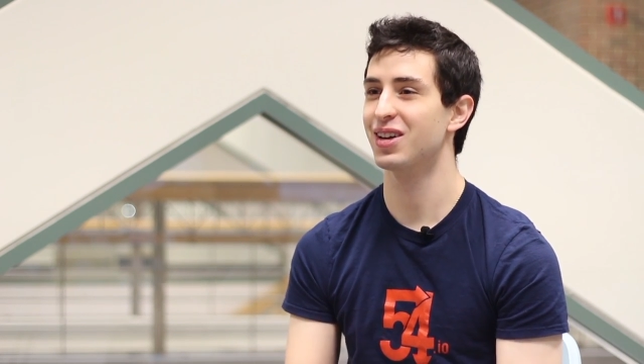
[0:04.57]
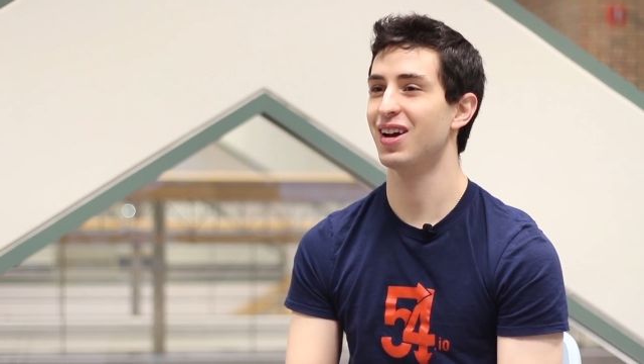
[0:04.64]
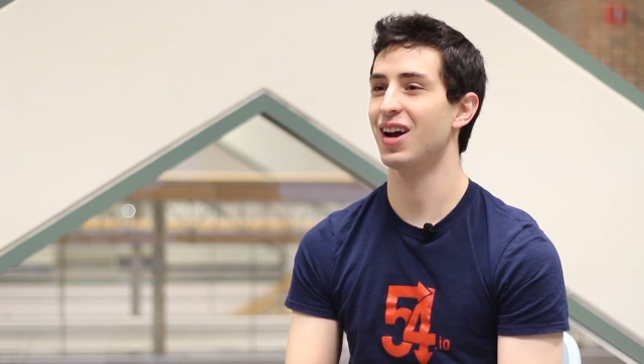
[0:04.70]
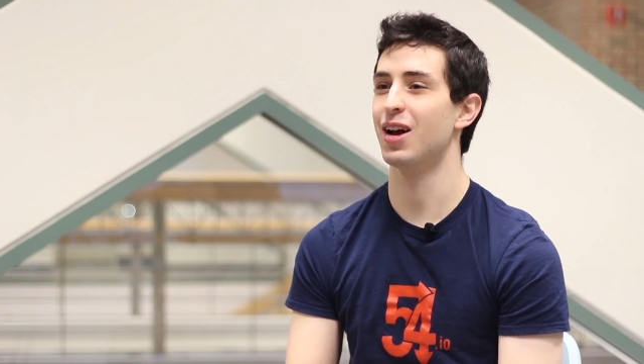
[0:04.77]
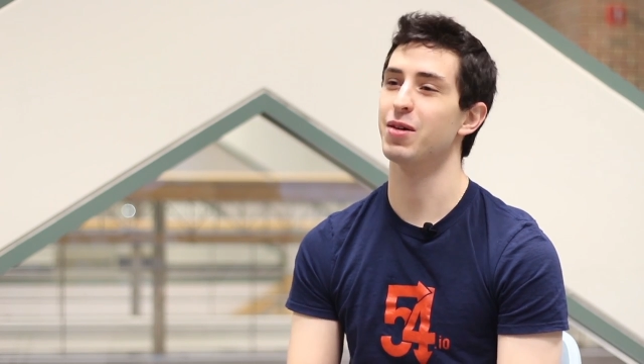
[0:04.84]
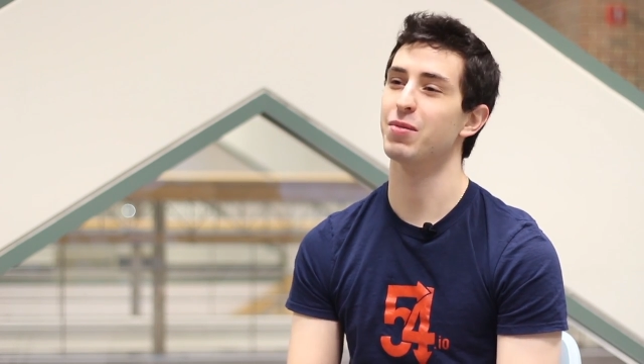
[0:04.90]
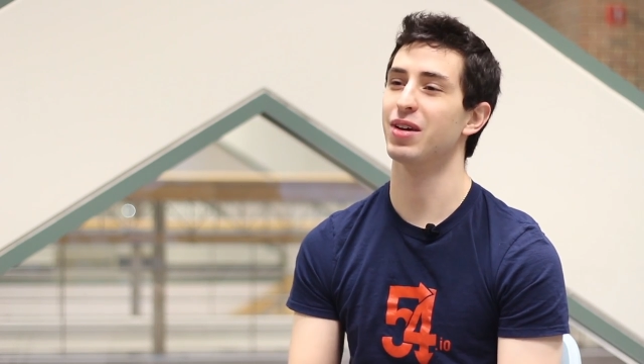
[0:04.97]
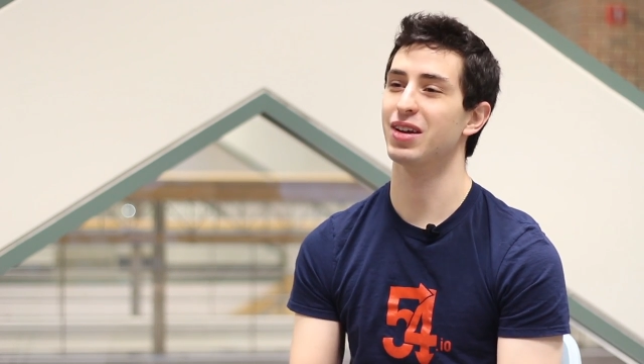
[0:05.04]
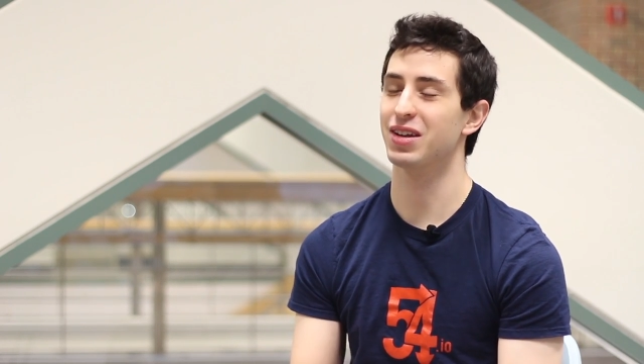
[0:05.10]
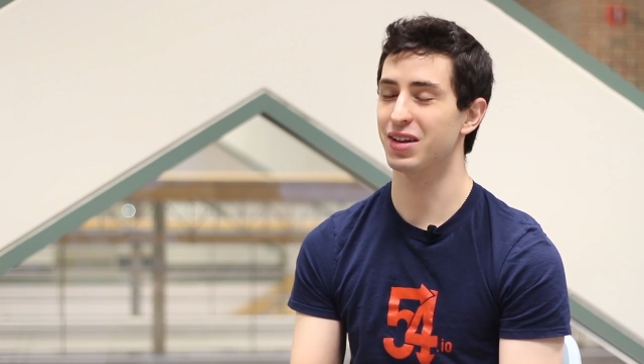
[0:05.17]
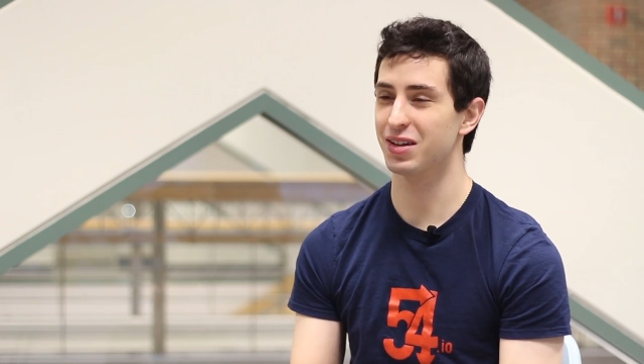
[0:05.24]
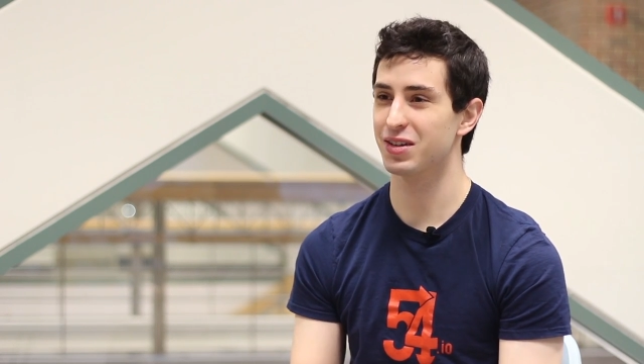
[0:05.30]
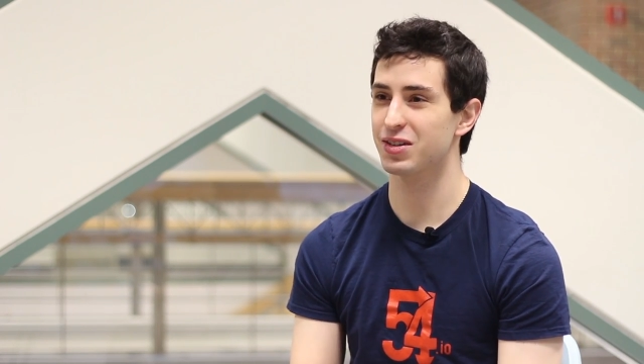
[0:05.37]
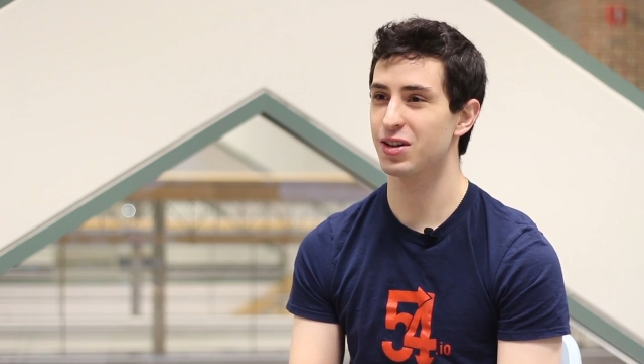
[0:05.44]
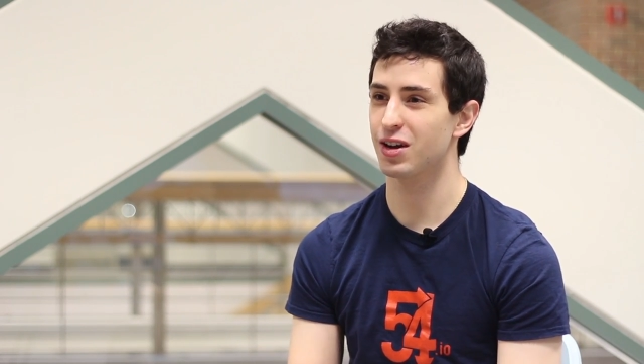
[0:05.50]
I am
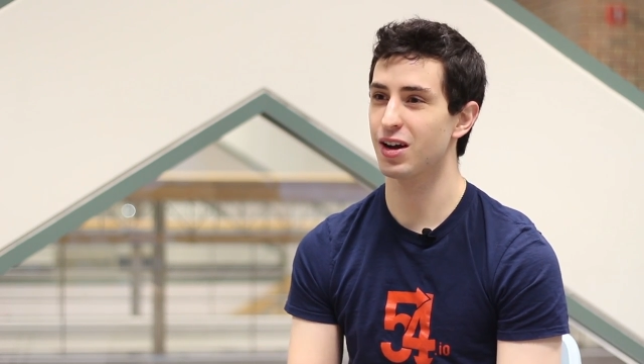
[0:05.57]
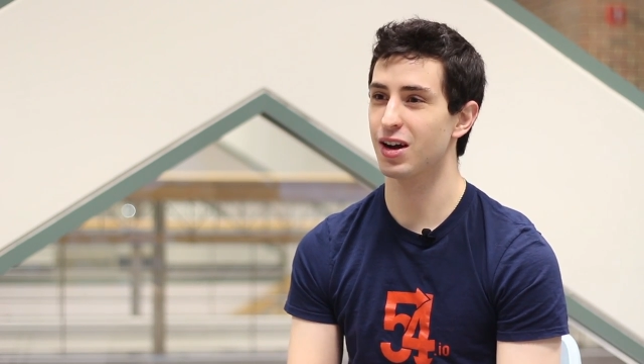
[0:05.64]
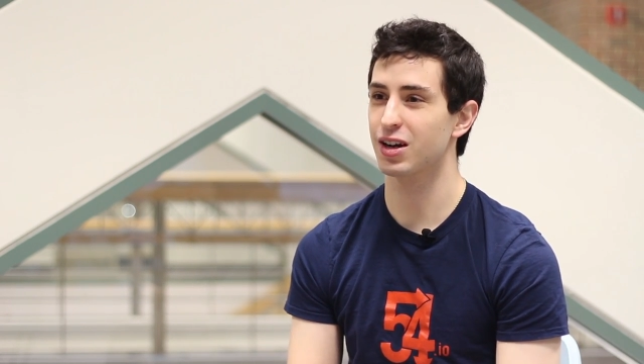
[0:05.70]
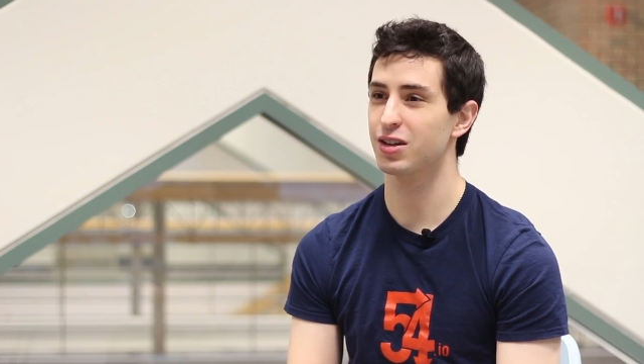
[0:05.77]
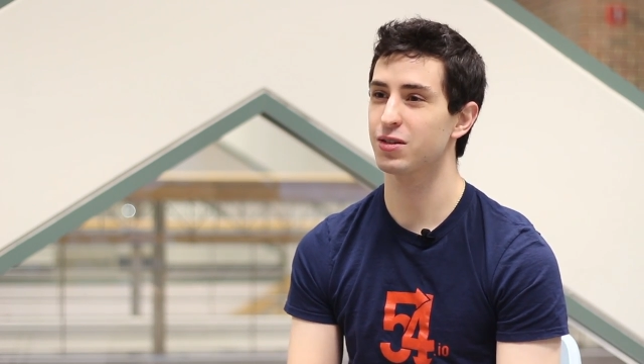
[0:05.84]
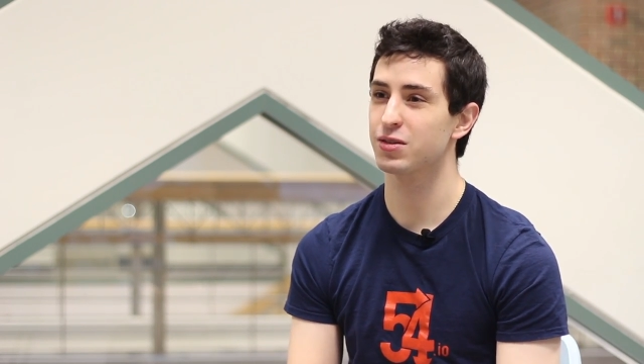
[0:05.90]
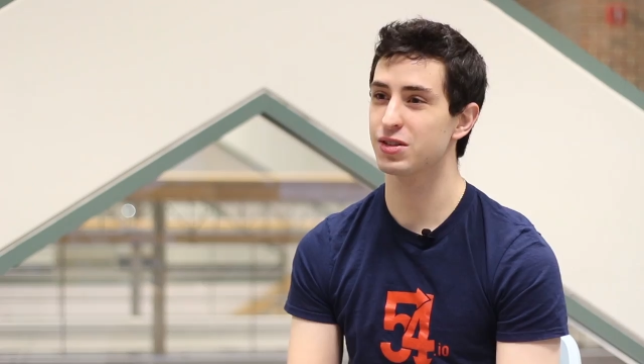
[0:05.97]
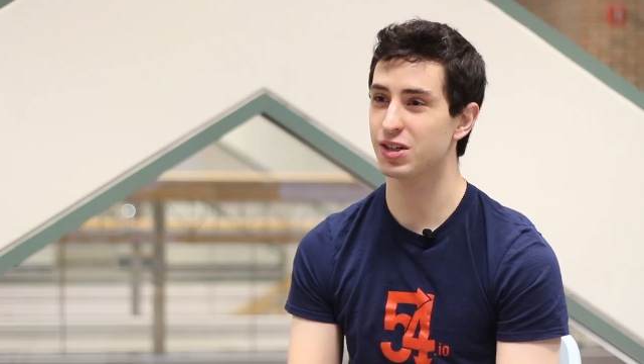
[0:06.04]
a, a,